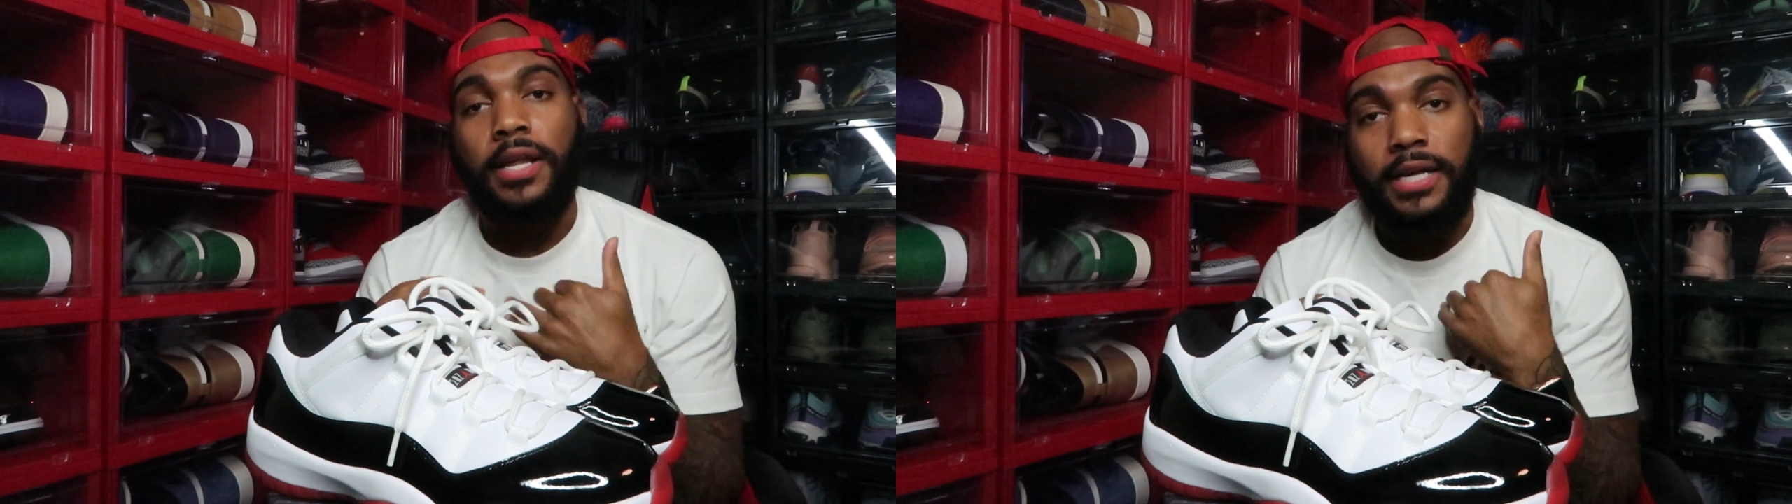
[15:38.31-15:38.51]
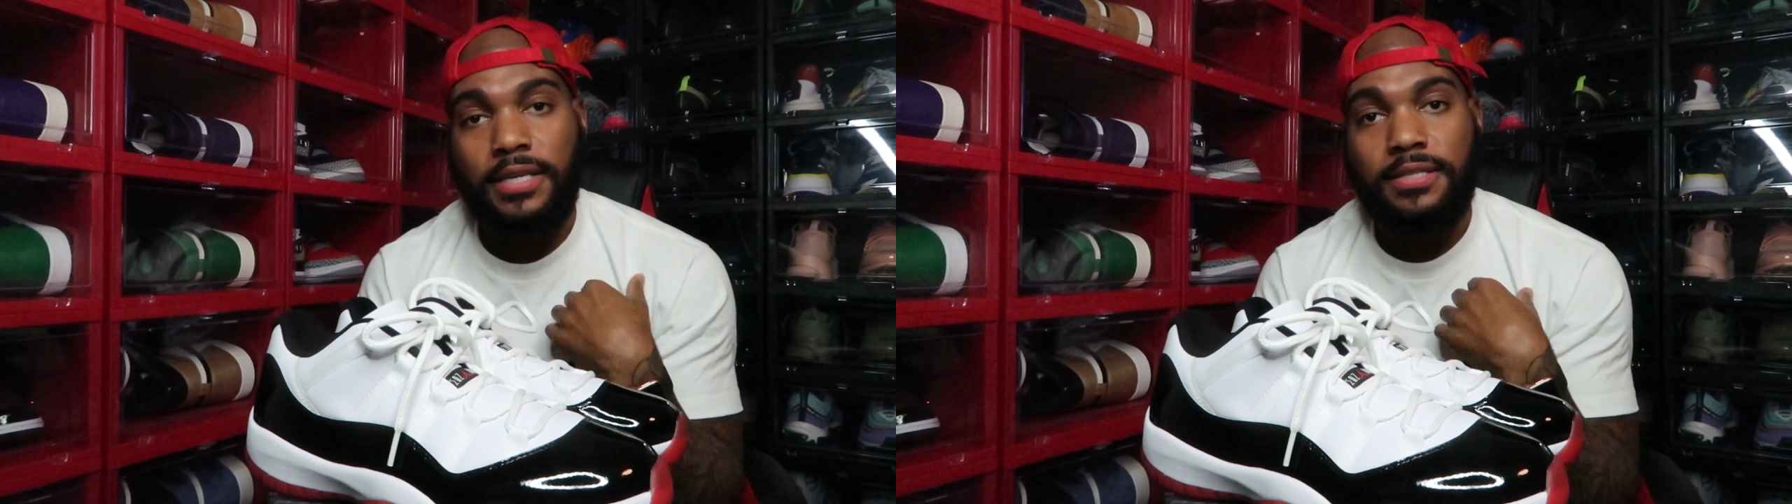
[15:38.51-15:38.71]

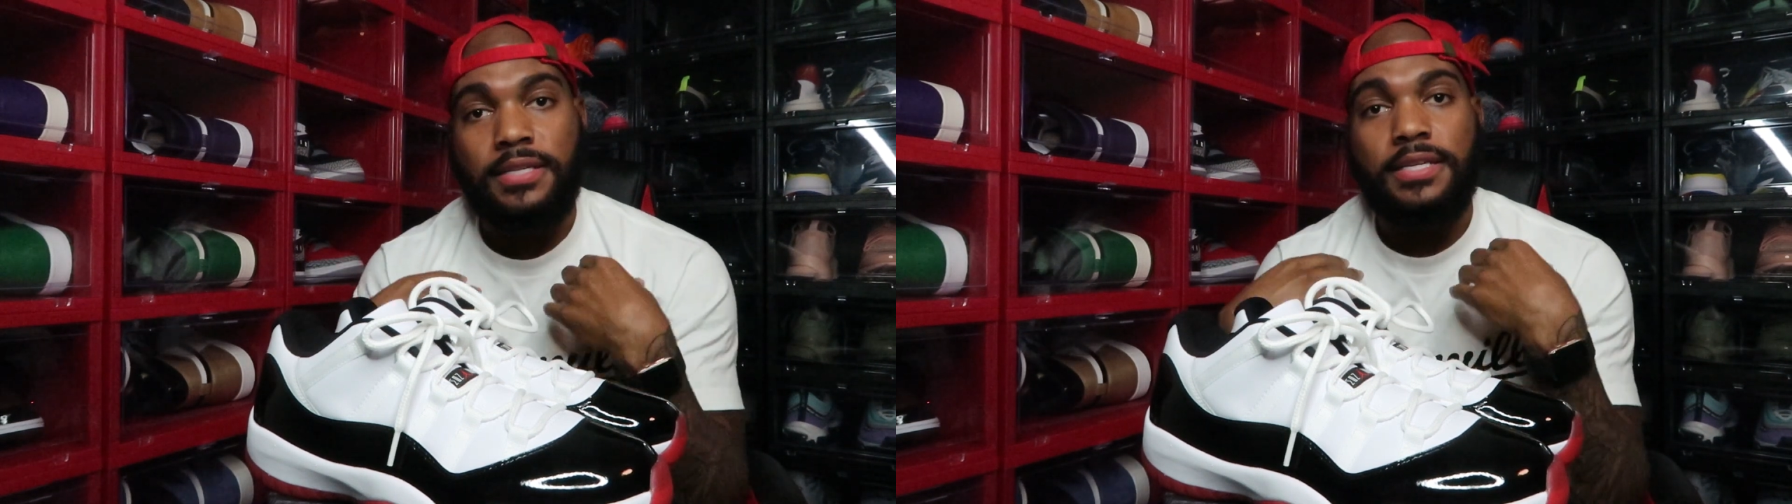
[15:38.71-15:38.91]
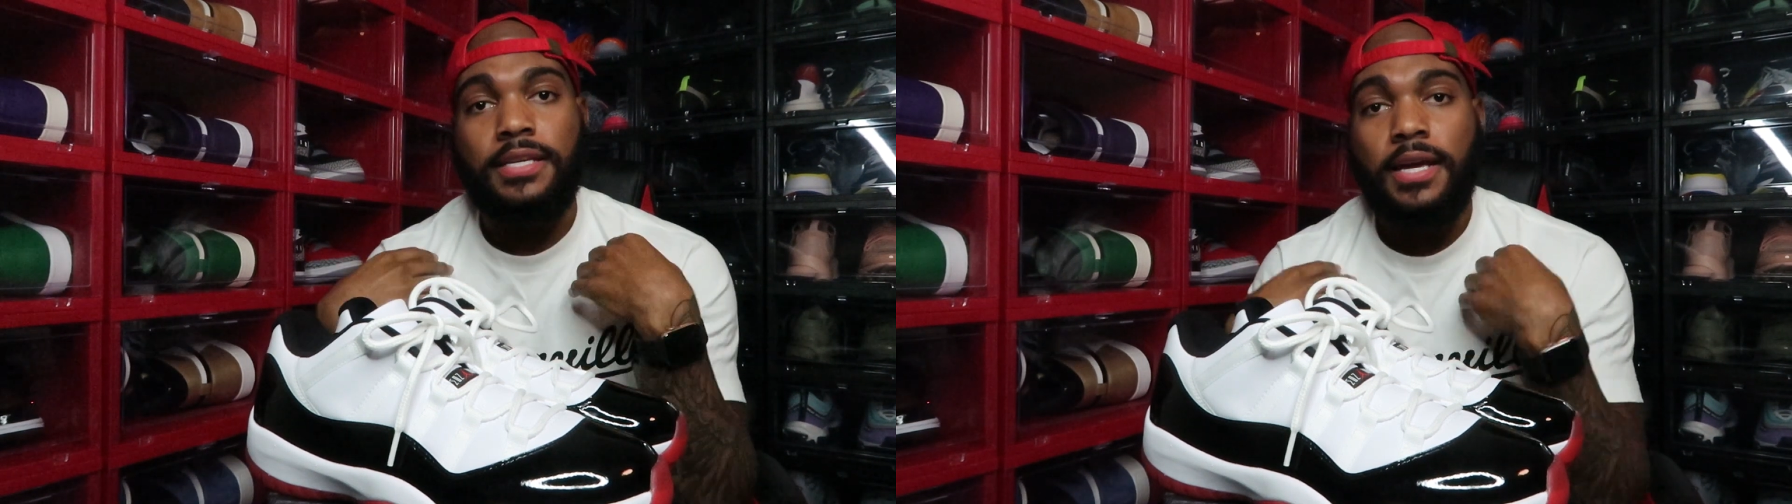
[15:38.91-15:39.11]
Like, this
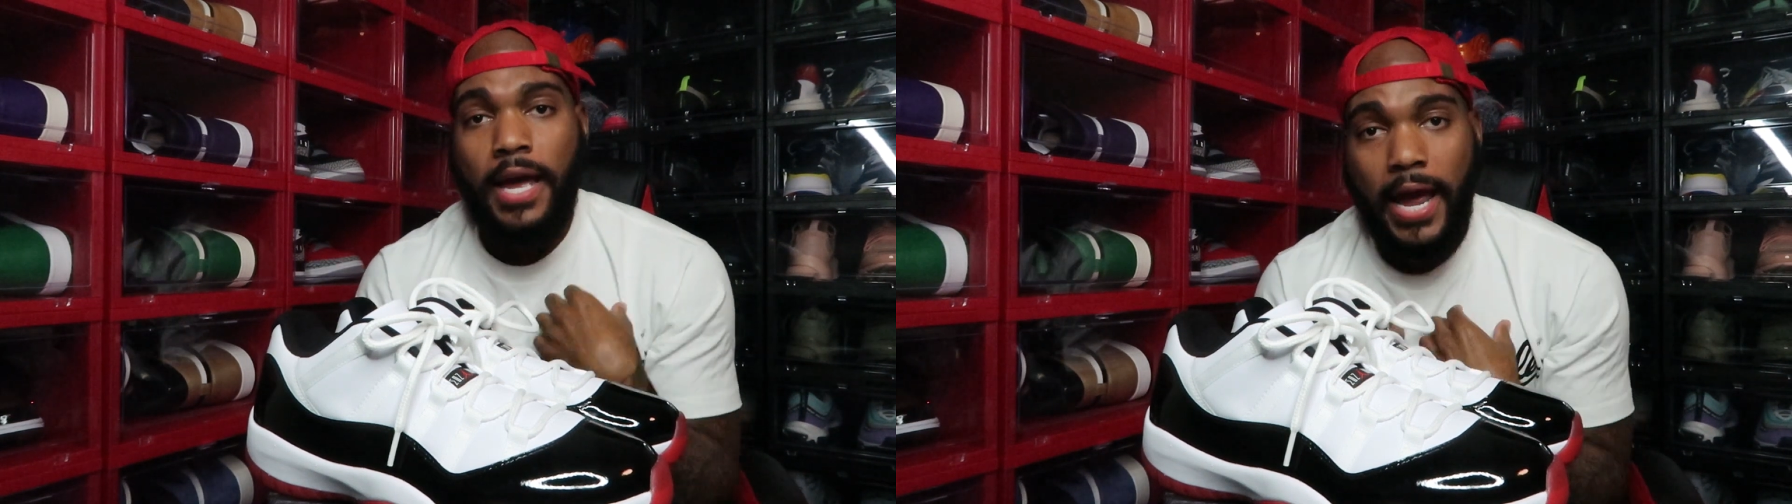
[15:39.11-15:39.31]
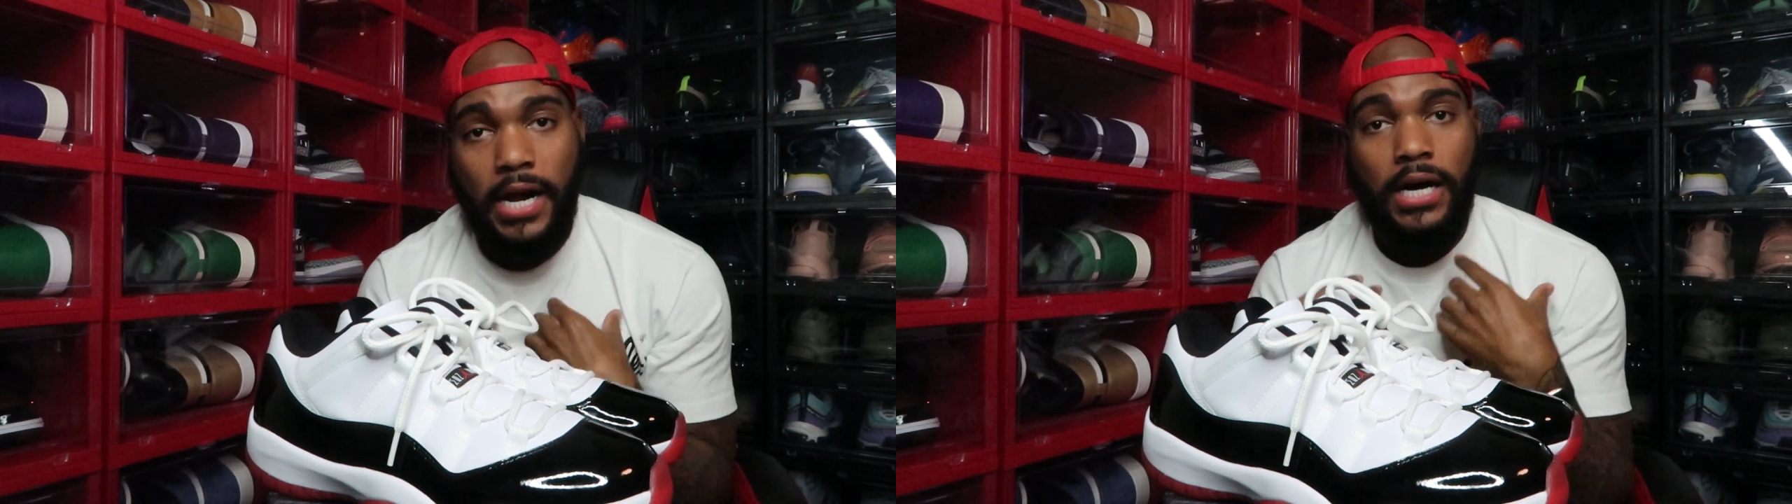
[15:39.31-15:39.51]
is
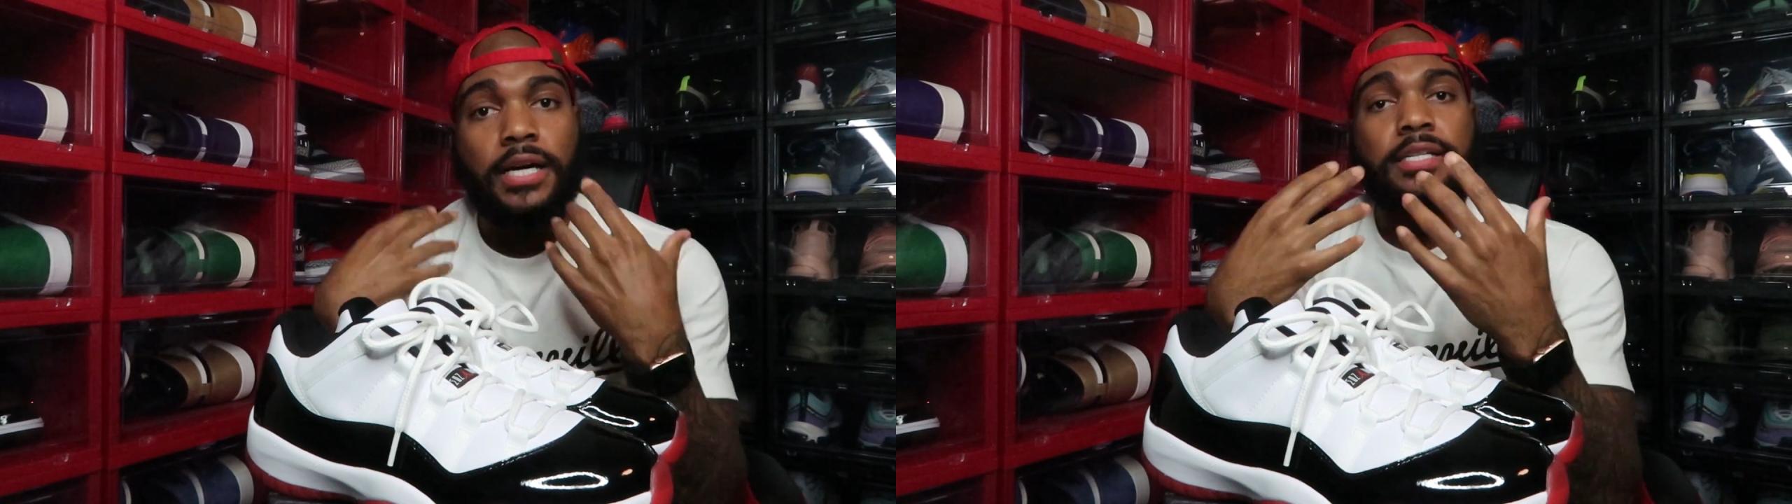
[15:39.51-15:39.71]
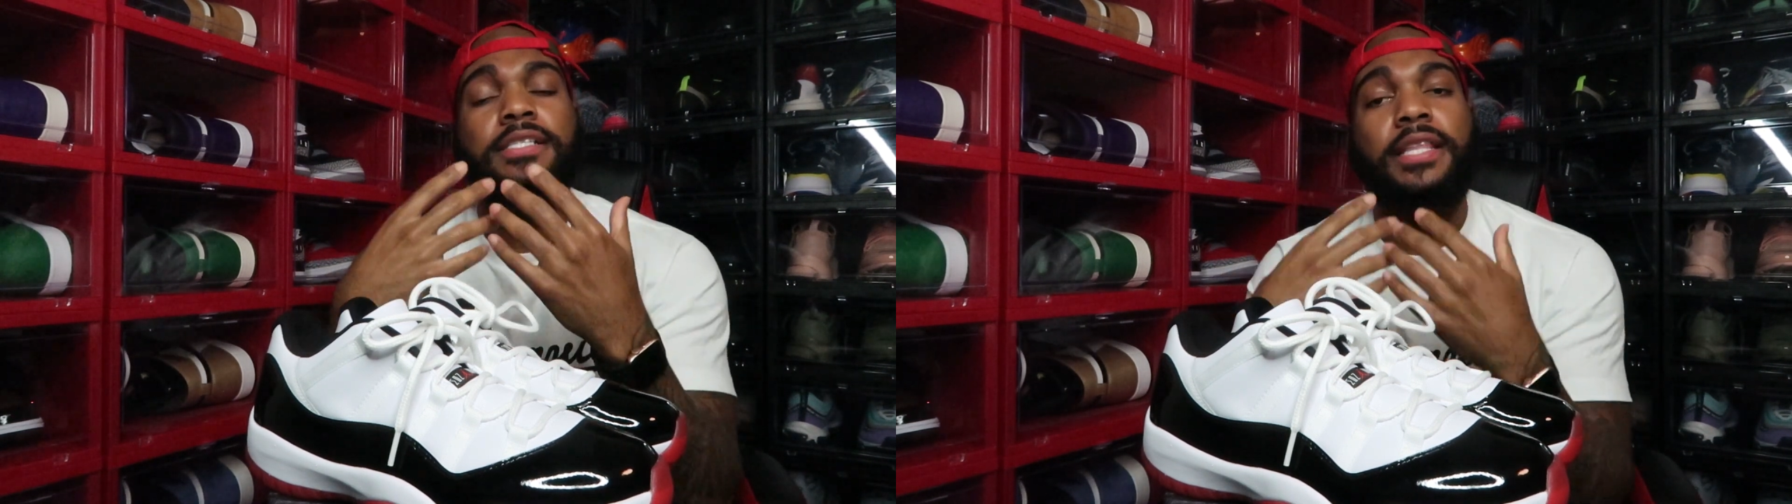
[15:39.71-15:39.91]
a
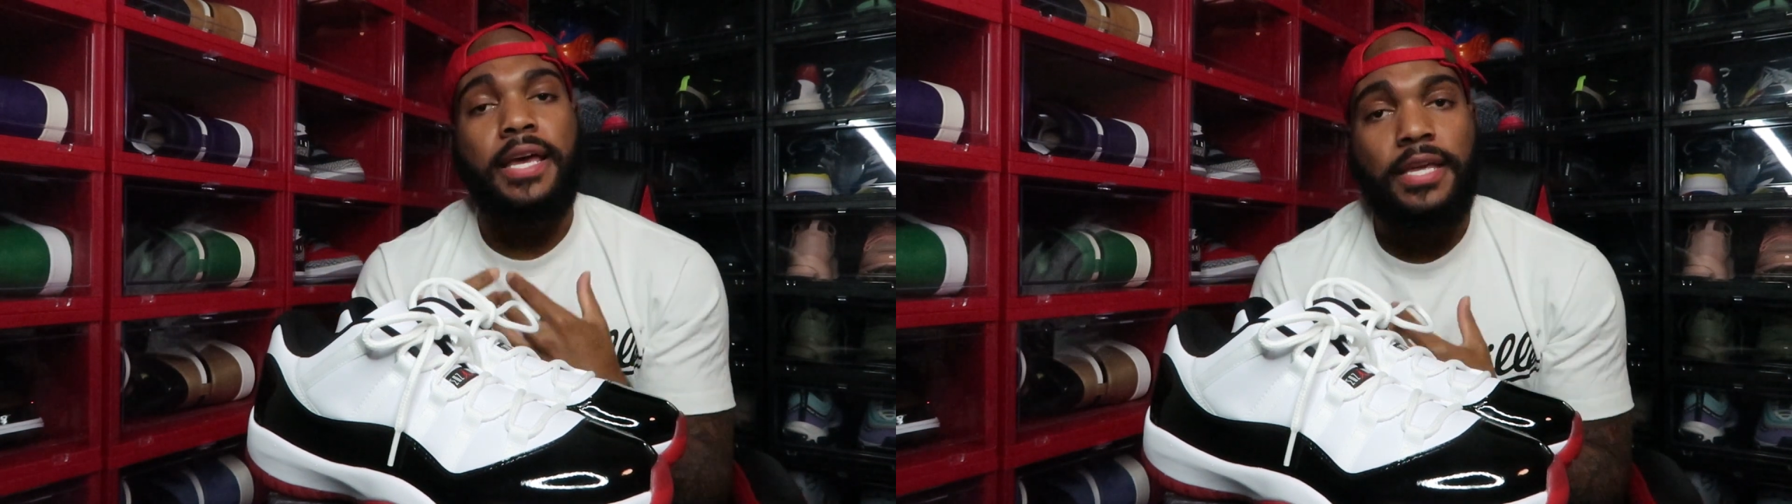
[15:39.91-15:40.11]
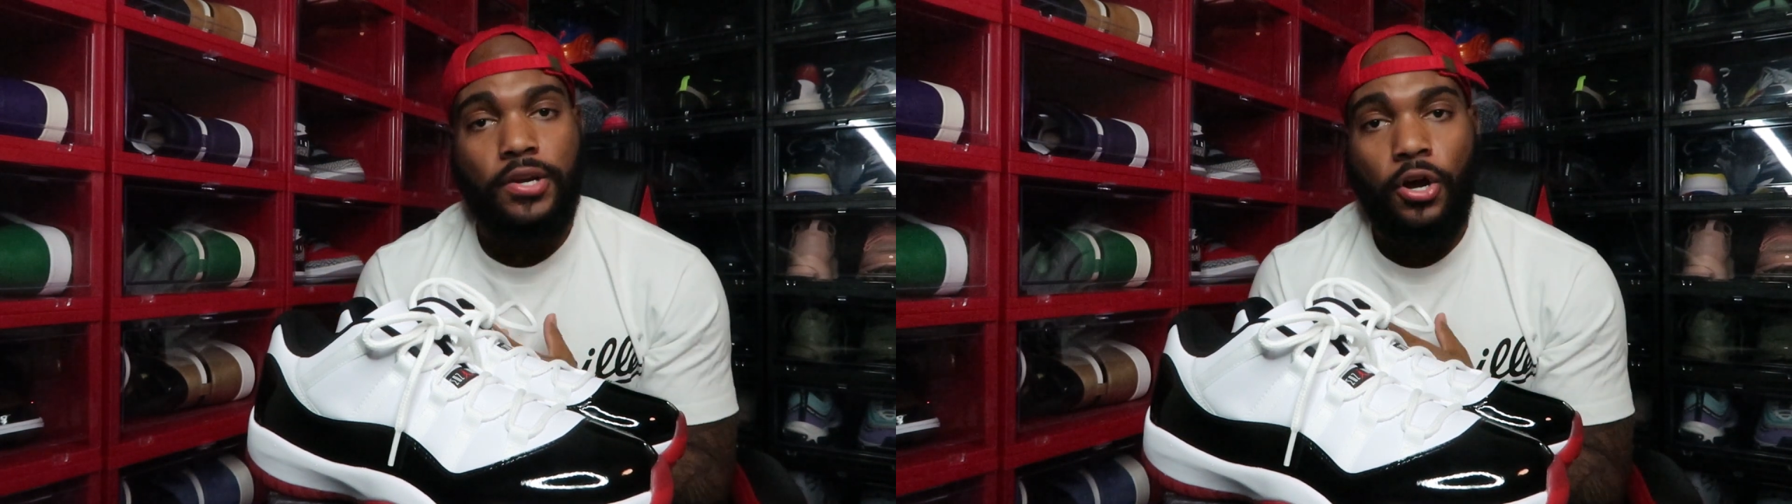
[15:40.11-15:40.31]
us
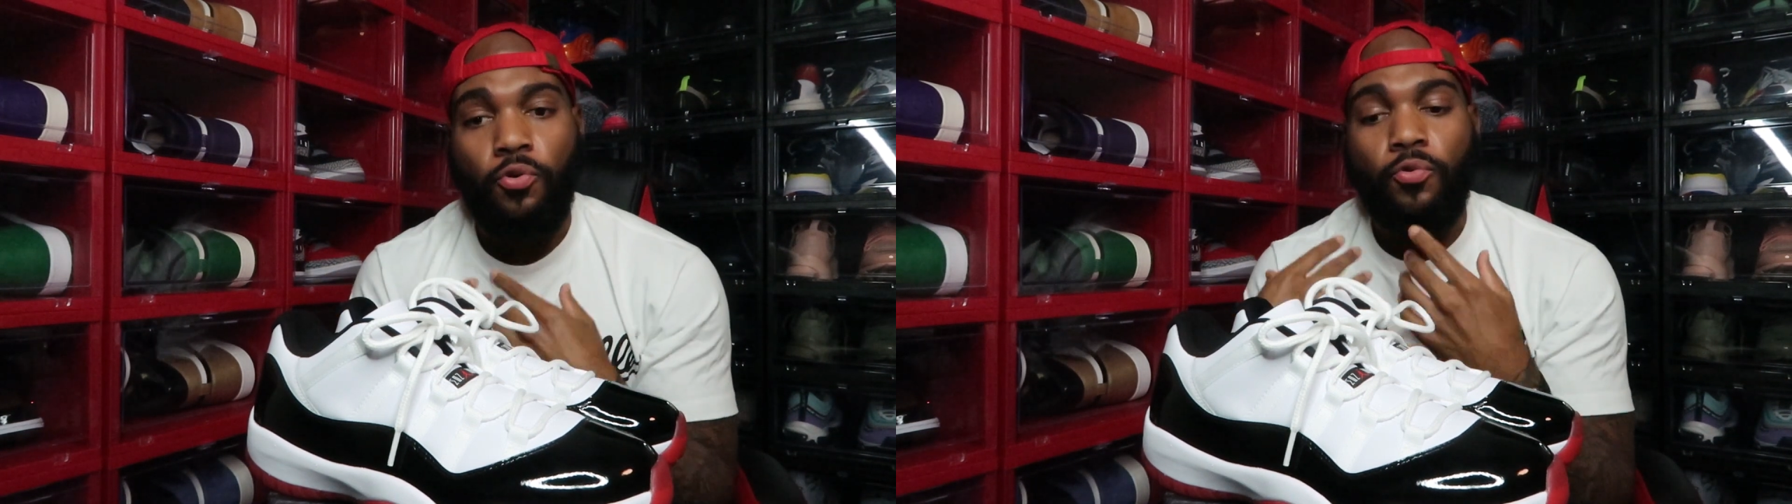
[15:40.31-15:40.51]
thing, you know.